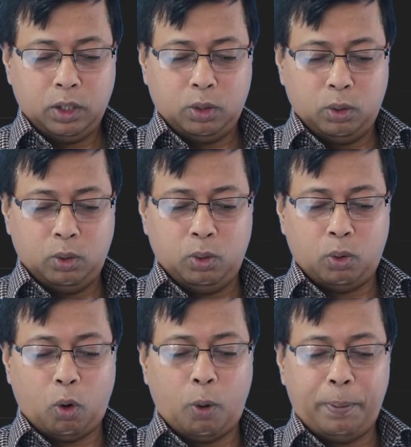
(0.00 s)

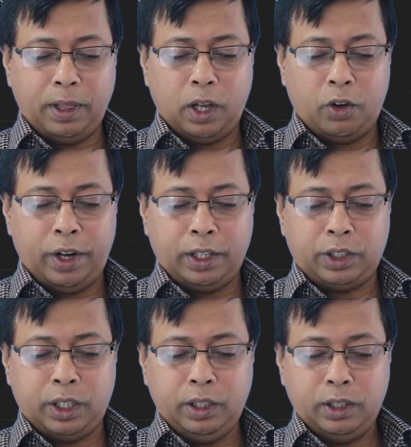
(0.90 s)
to open the
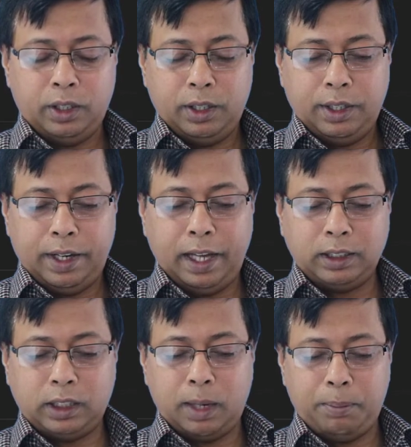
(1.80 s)
connection.
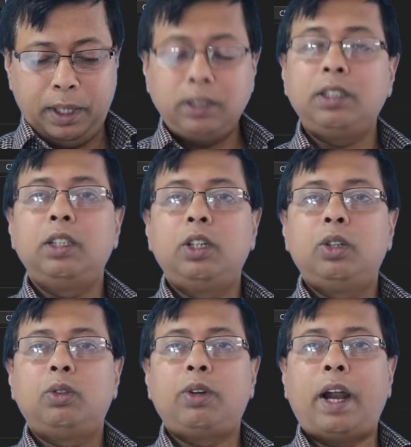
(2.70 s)
Next step is
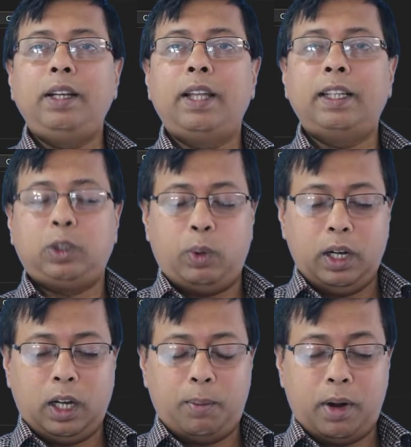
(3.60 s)
to write the
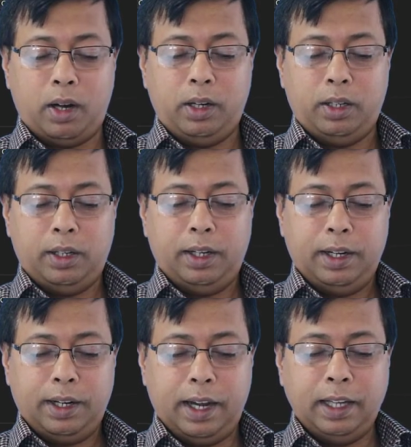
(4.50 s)
SQL command.
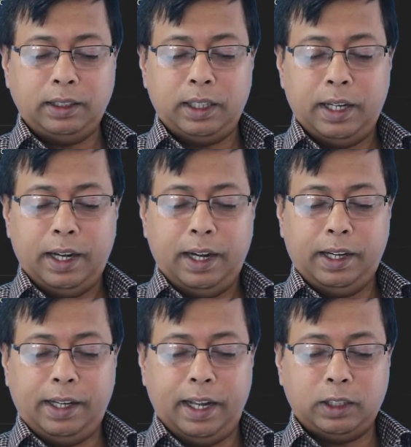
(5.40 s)
Next,
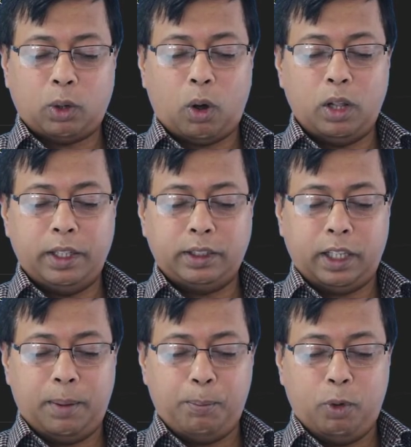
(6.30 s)
it takes all these
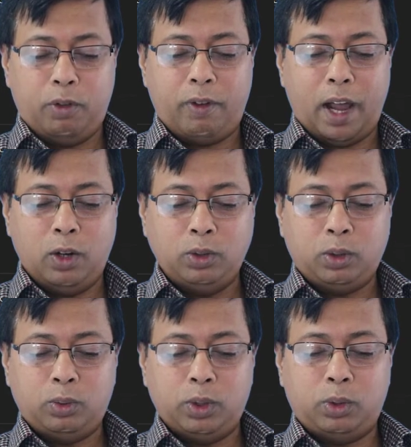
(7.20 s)
input
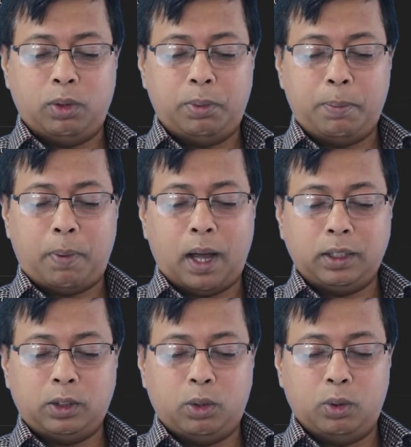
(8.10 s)
values which will be
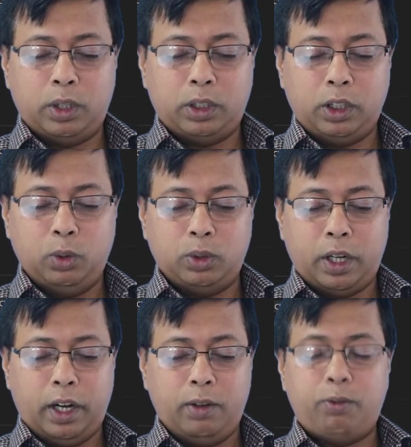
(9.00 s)
passed through this user
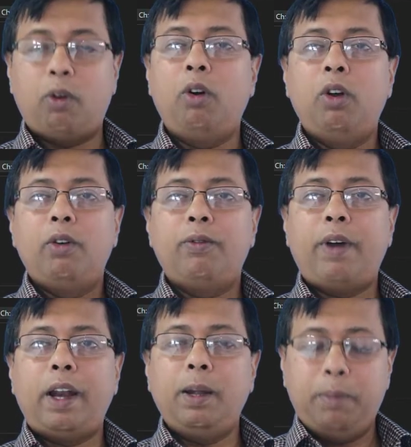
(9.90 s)
info
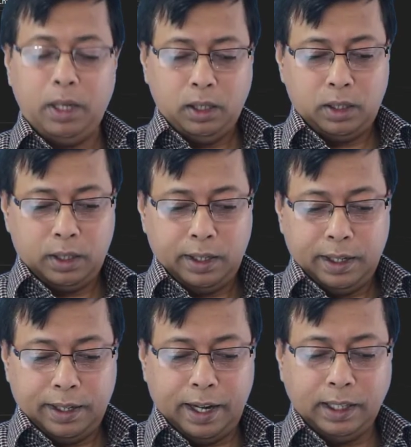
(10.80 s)
variable.
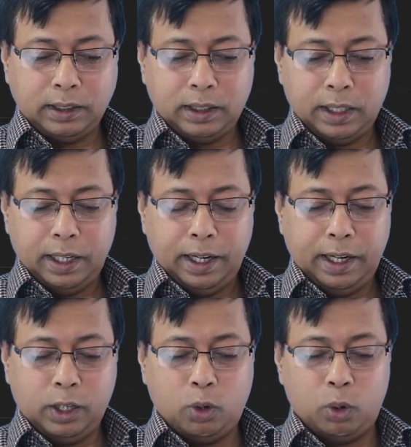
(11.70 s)
Next,
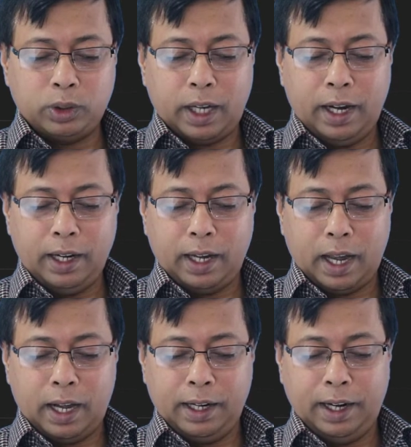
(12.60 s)
it goes ahead
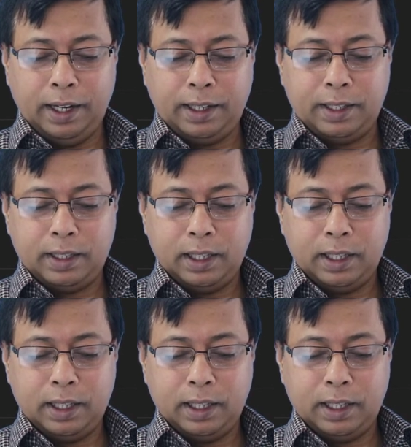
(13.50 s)
and hits